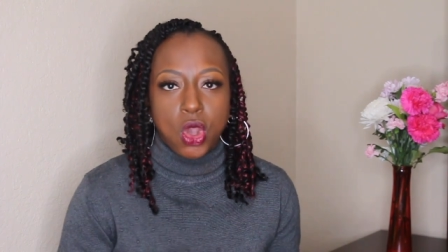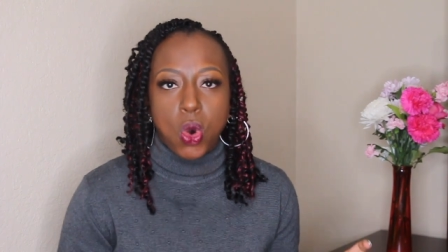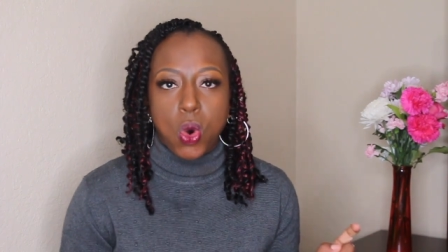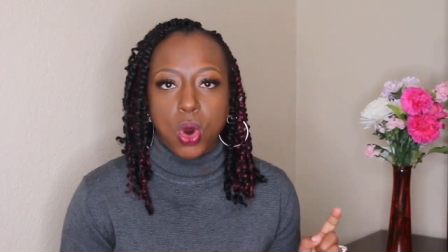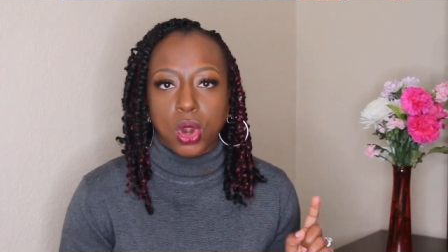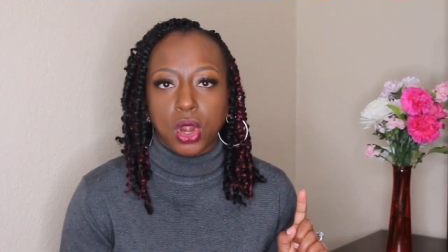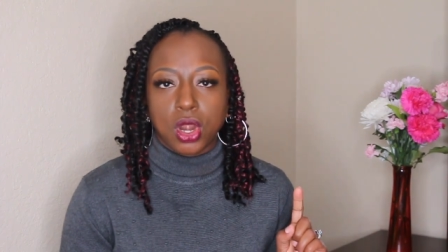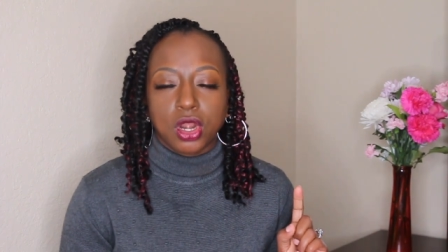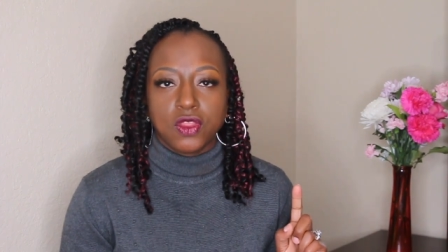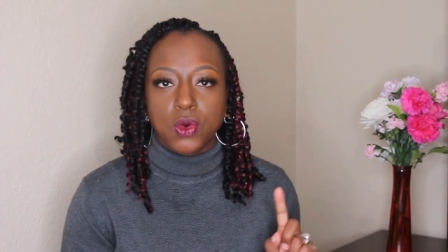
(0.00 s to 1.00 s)

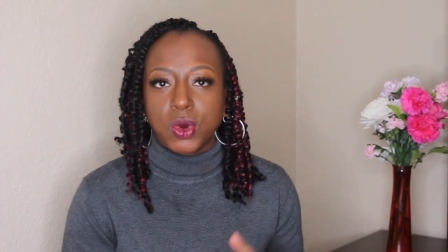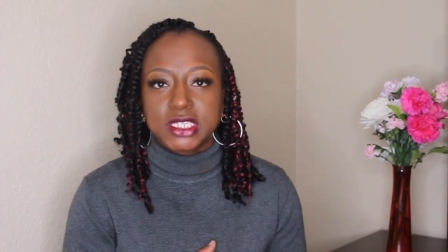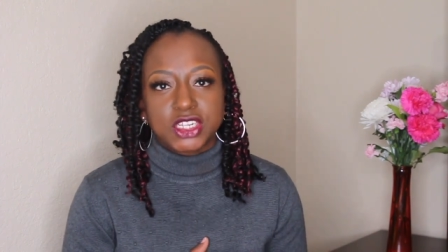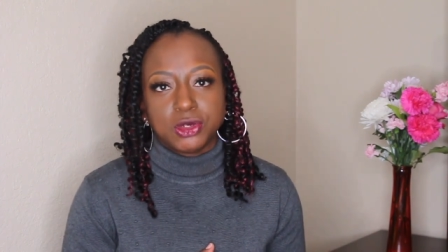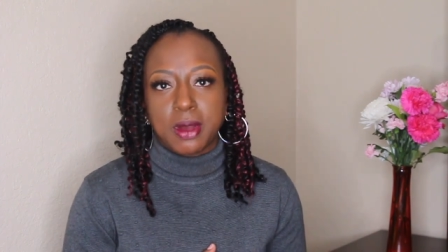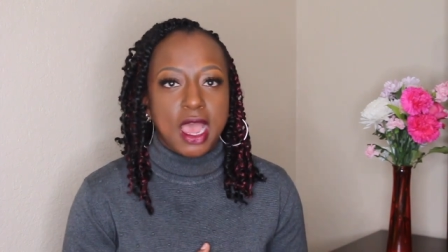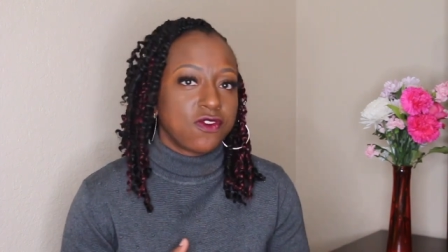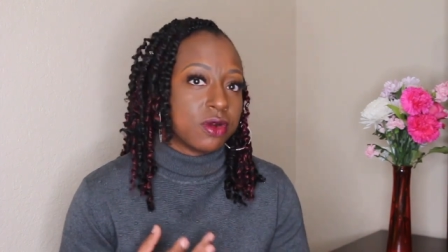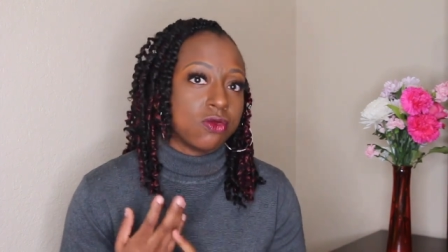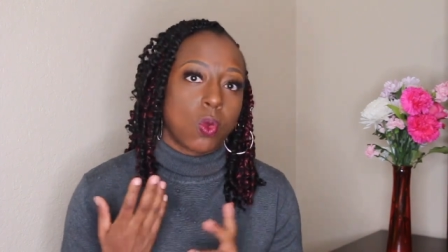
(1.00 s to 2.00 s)
or the ones that you buy
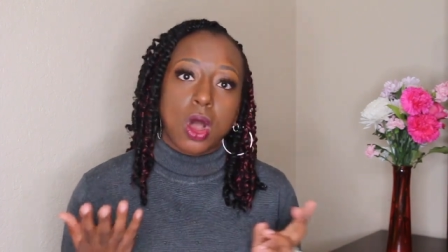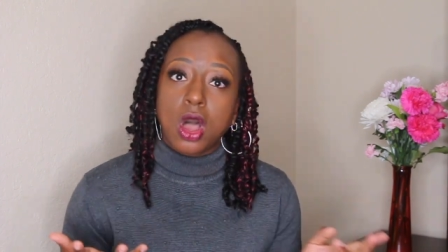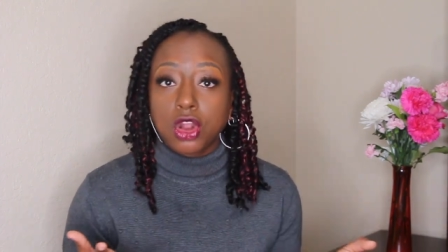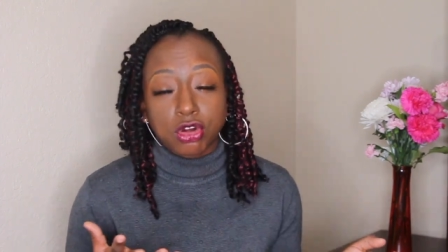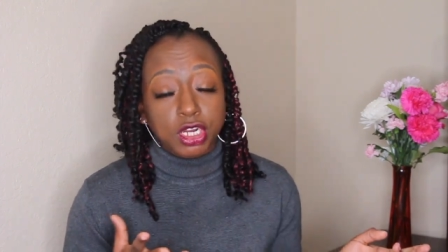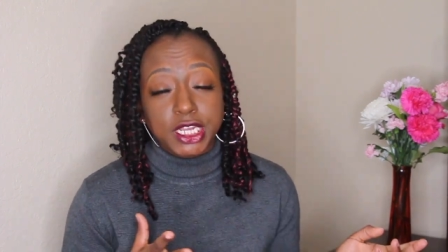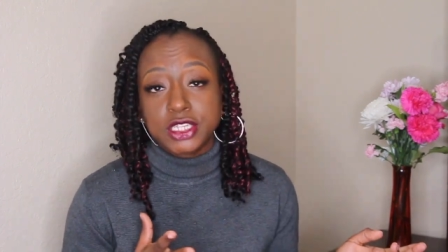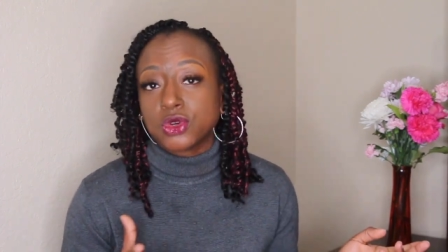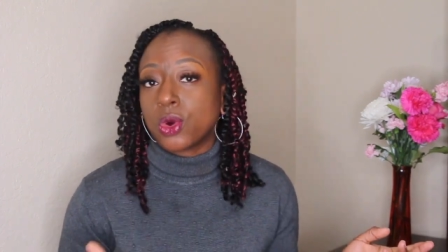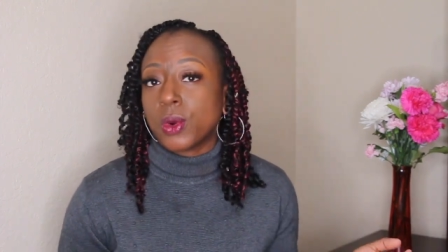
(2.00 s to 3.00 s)
from
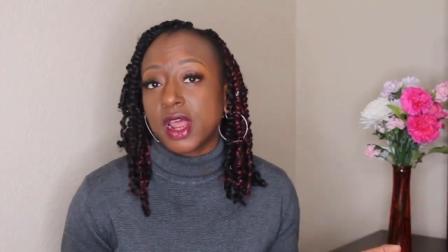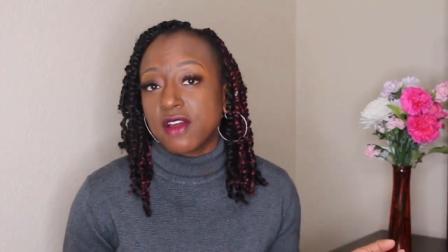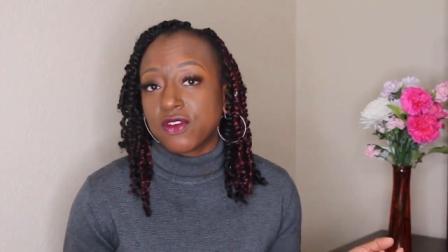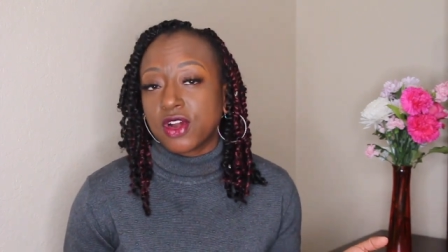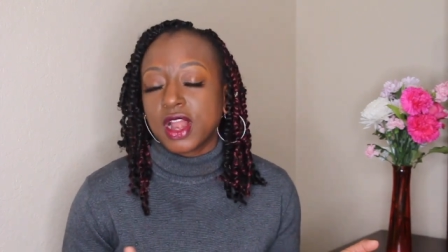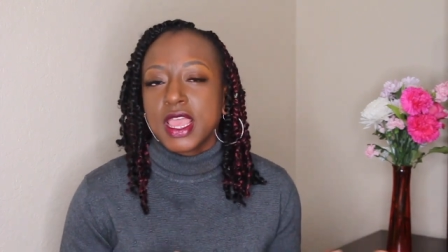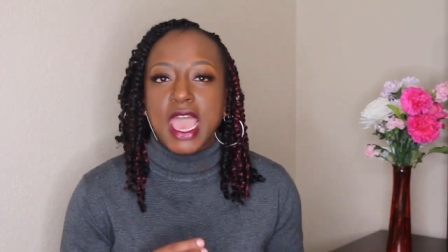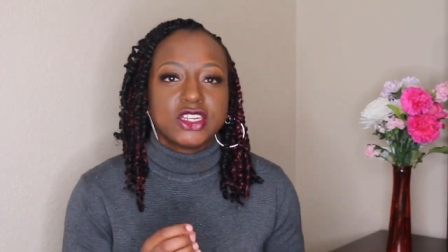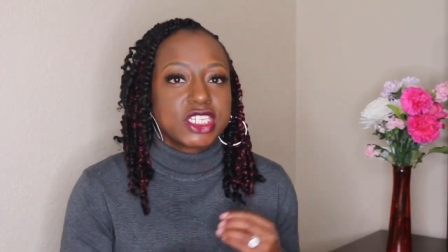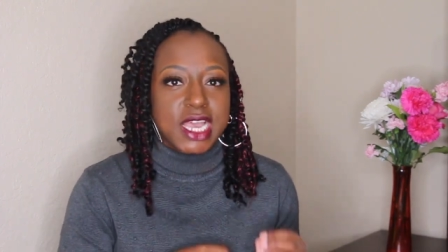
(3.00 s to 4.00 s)
Walgreens or whatever,
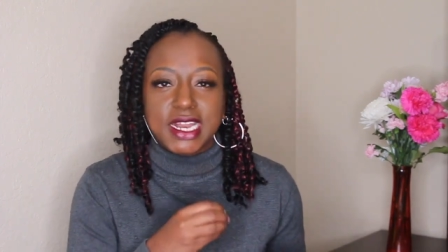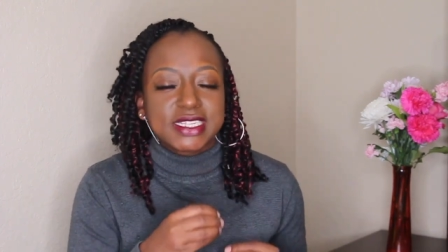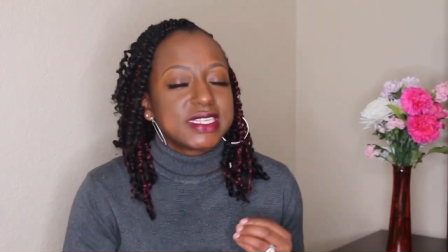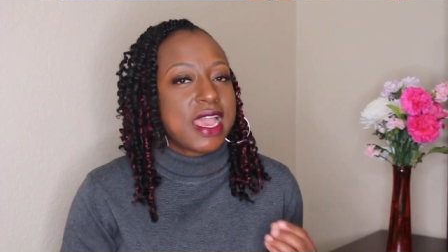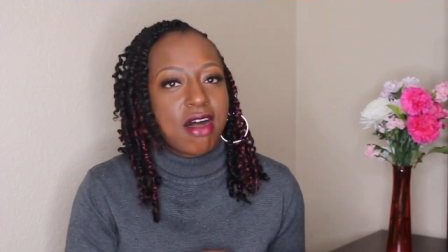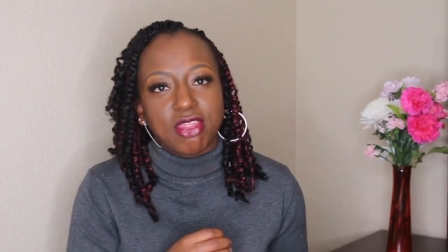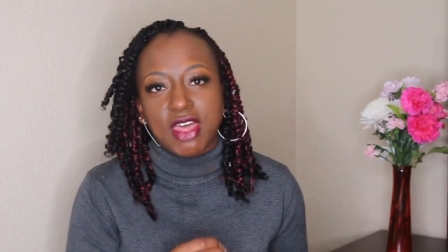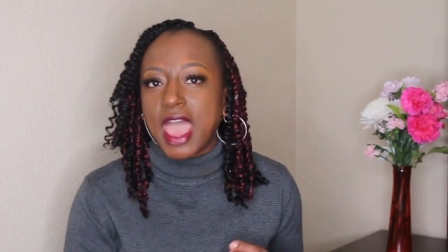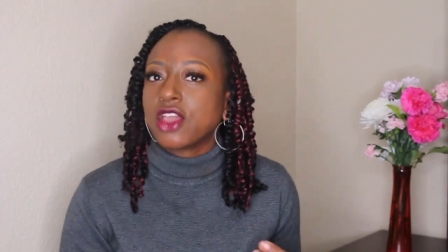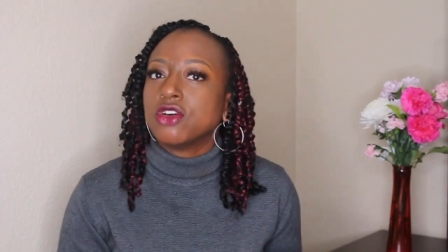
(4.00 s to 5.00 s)
and just kind of see how
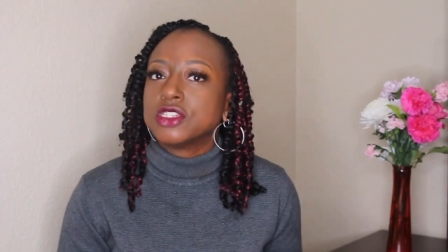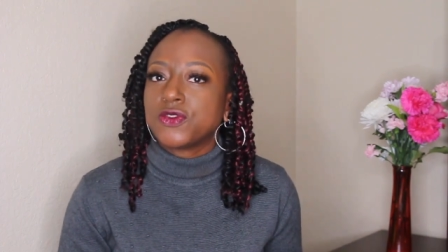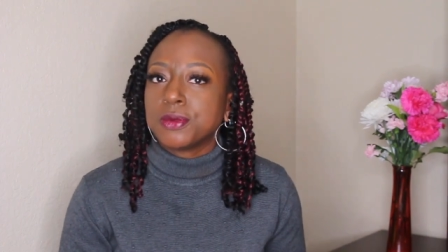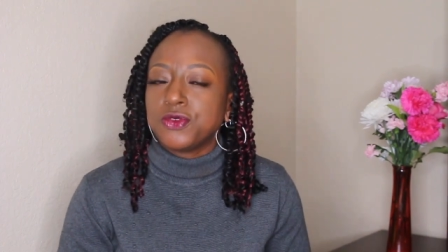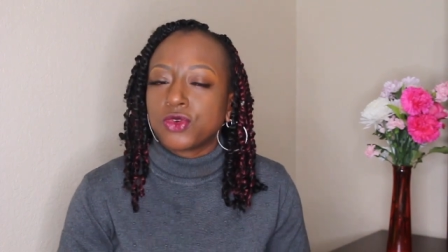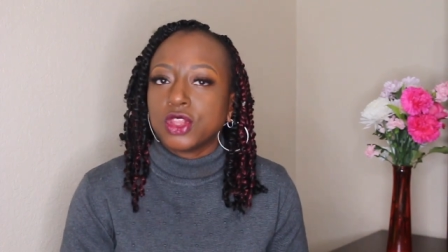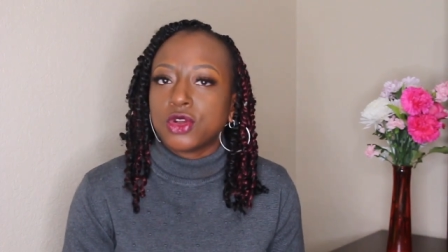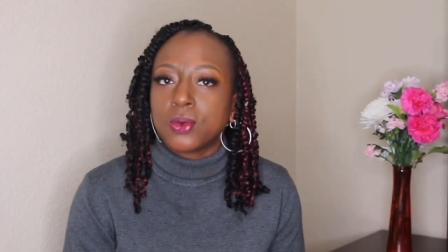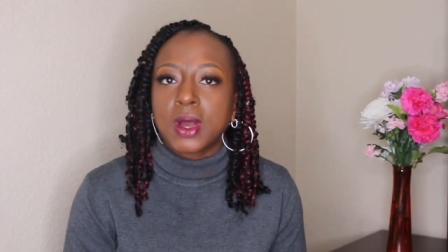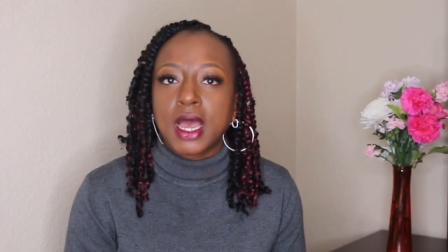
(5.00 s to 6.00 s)
that goes for me for a
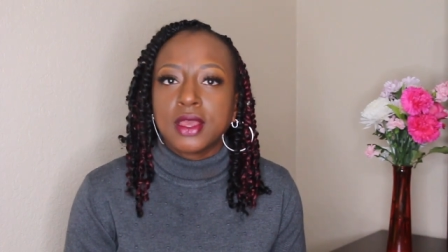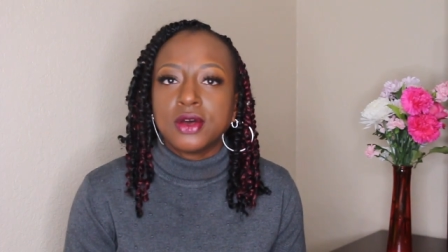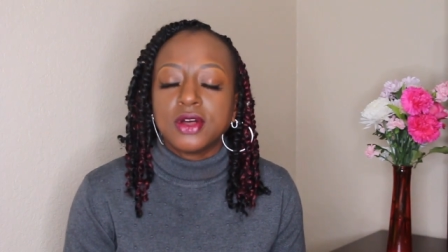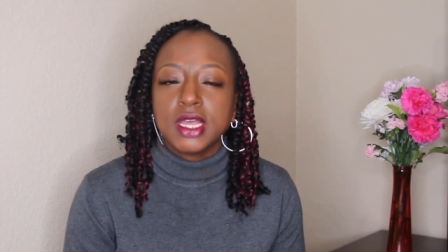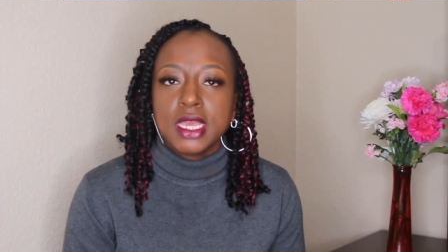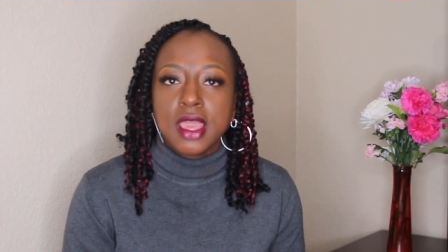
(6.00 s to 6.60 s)
little while.